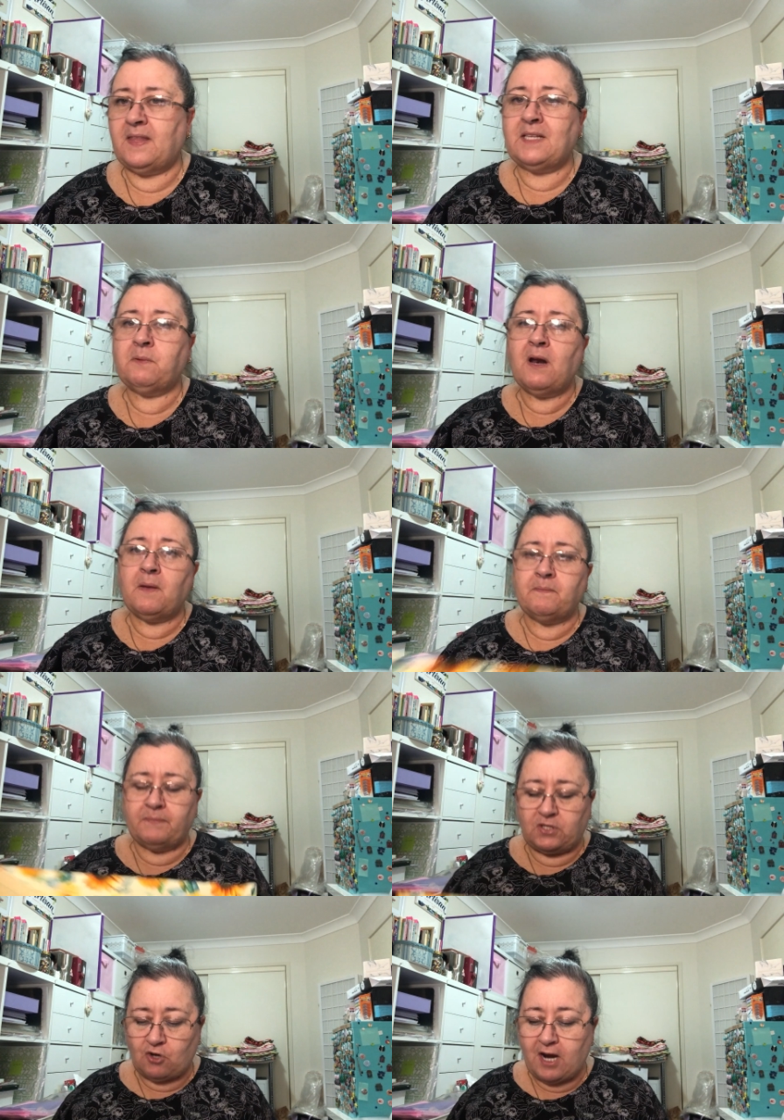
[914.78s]

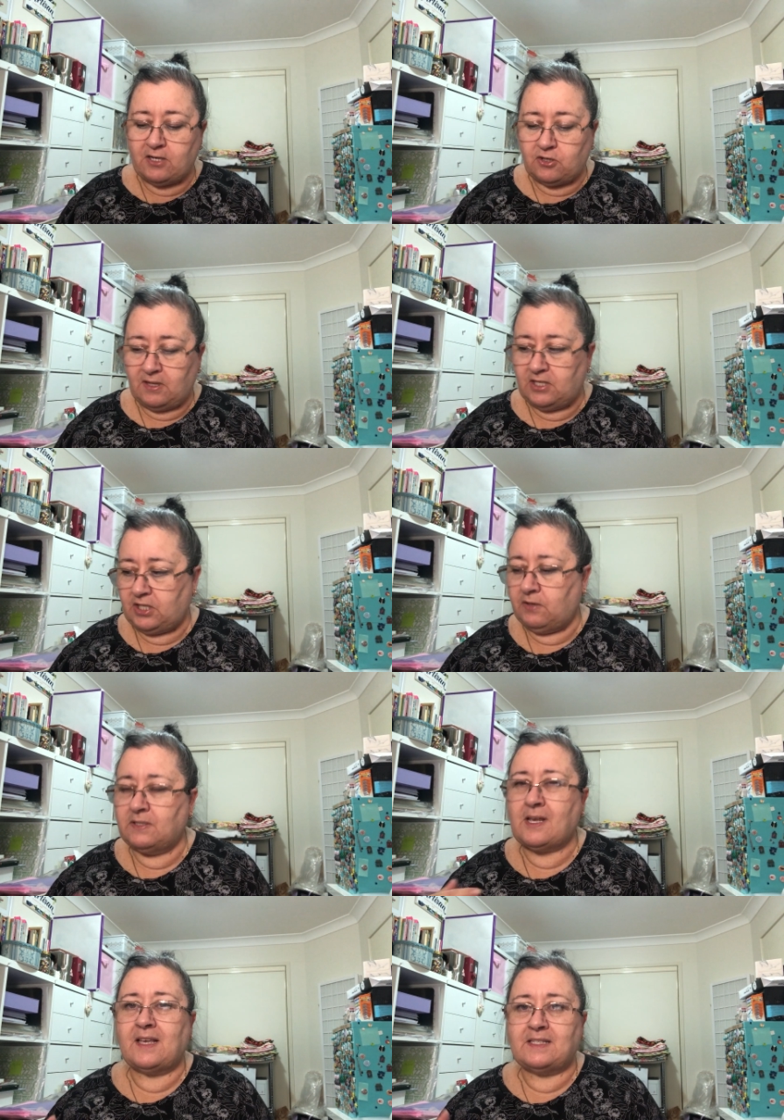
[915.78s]
I'm trying to do this year,
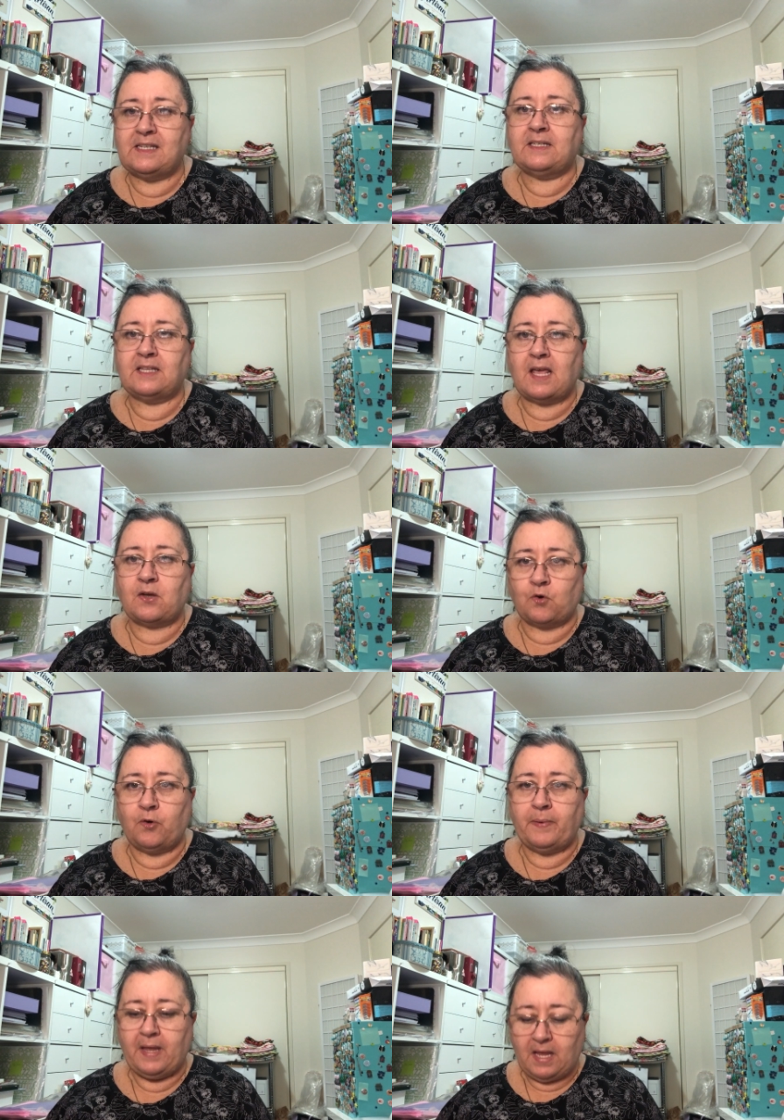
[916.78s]
is like stick to that
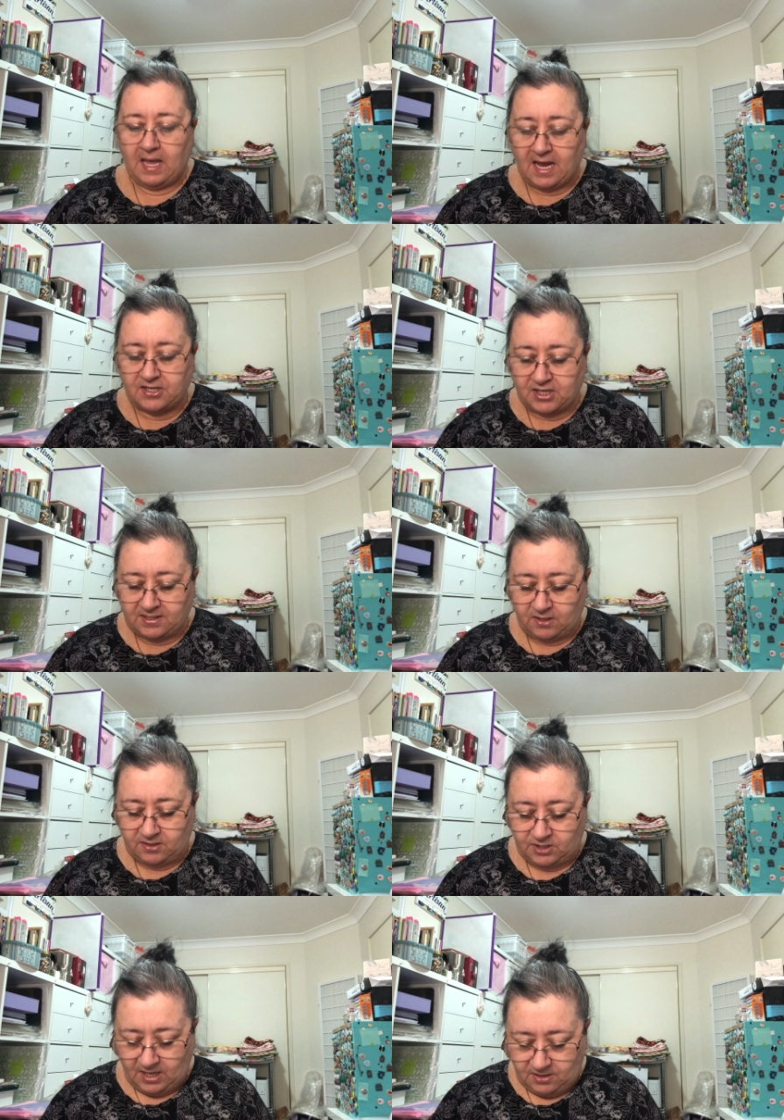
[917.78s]
group and just
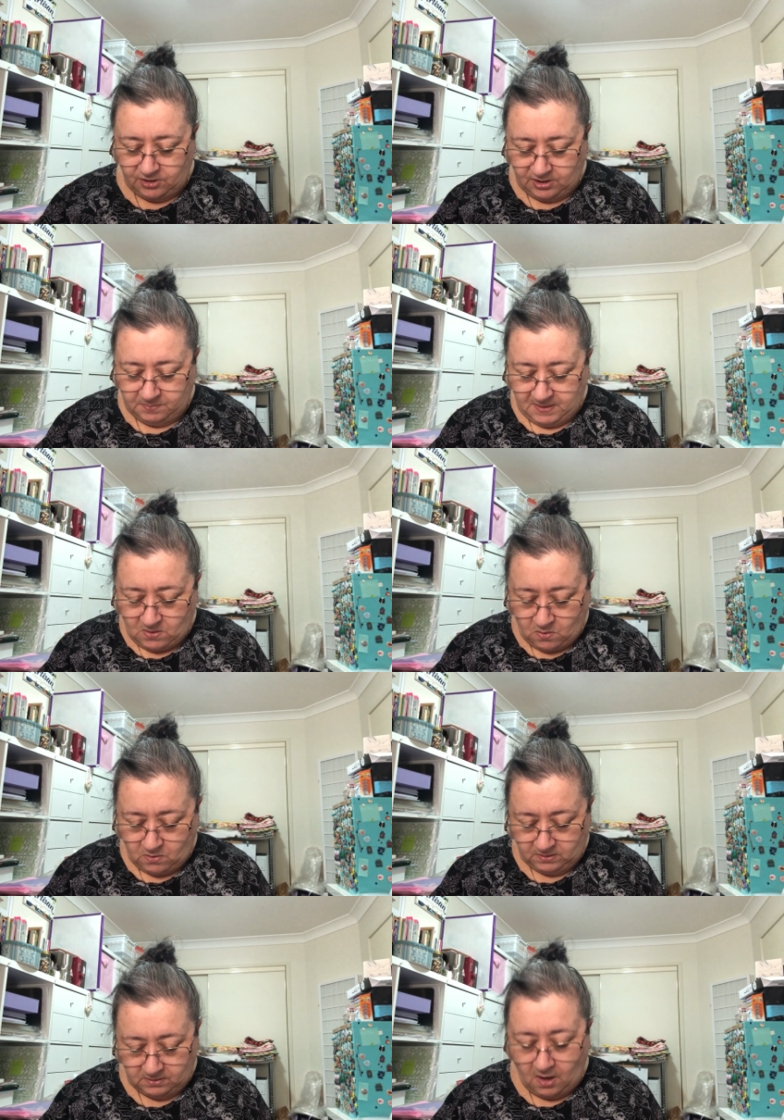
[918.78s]
those challenges,
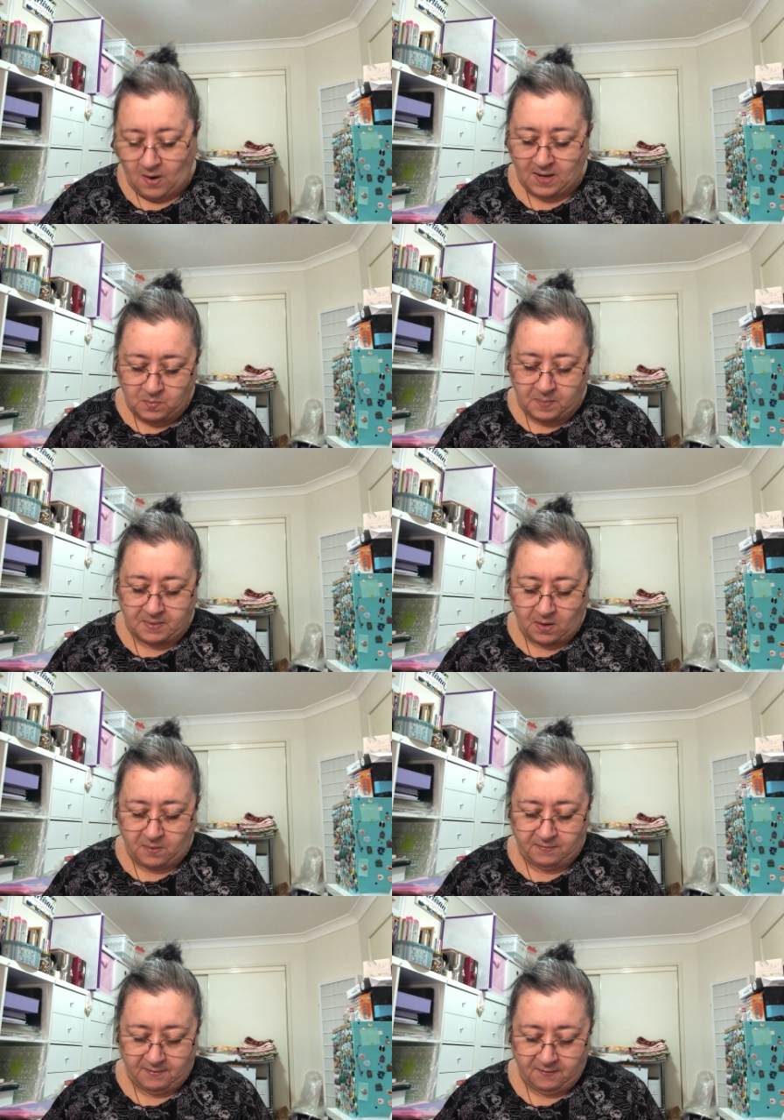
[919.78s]
because and whip go
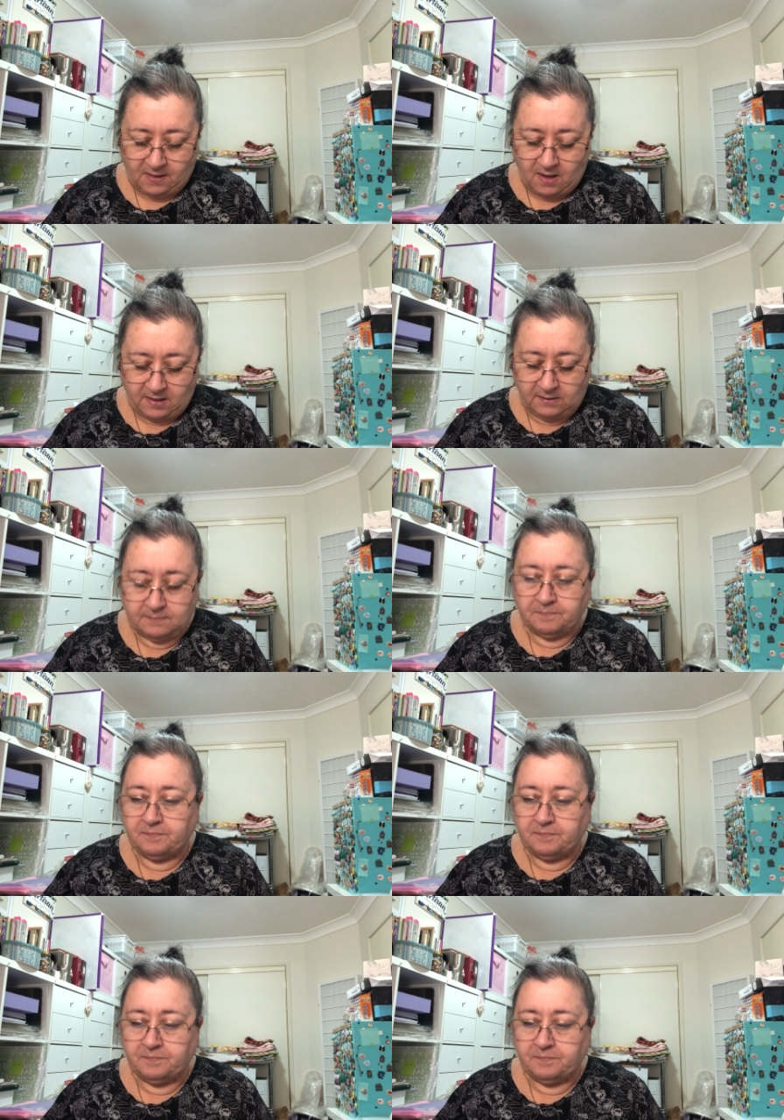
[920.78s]
if I feel like it.